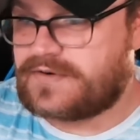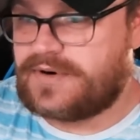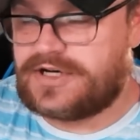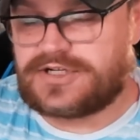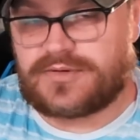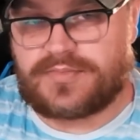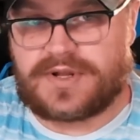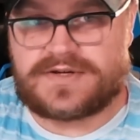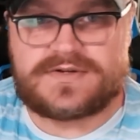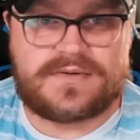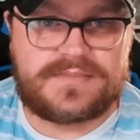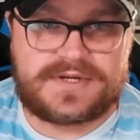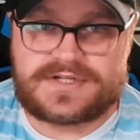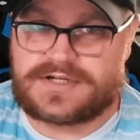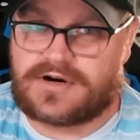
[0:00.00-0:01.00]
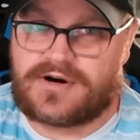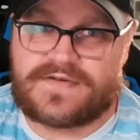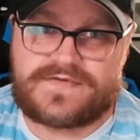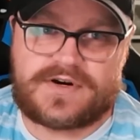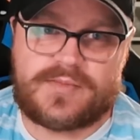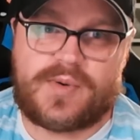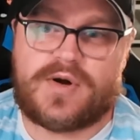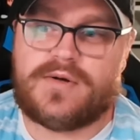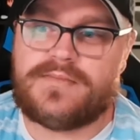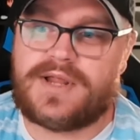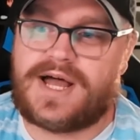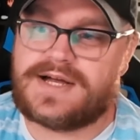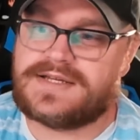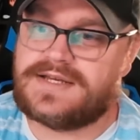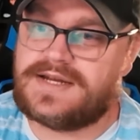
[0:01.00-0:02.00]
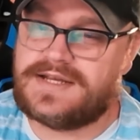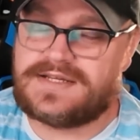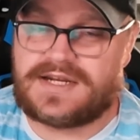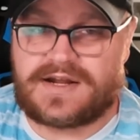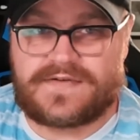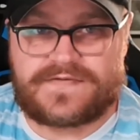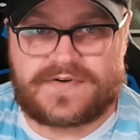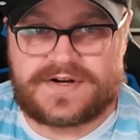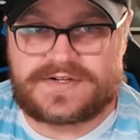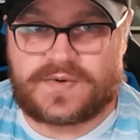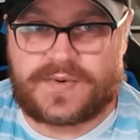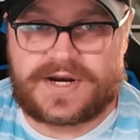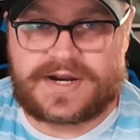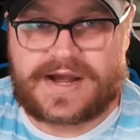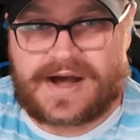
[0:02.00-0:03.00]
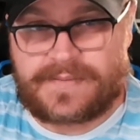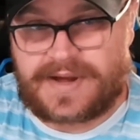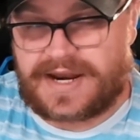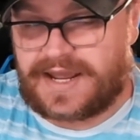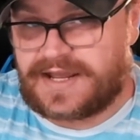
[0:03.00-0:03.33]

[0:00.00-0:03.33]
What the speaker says: creature +1/+0 after your opponent blocks it is enough for it to win combat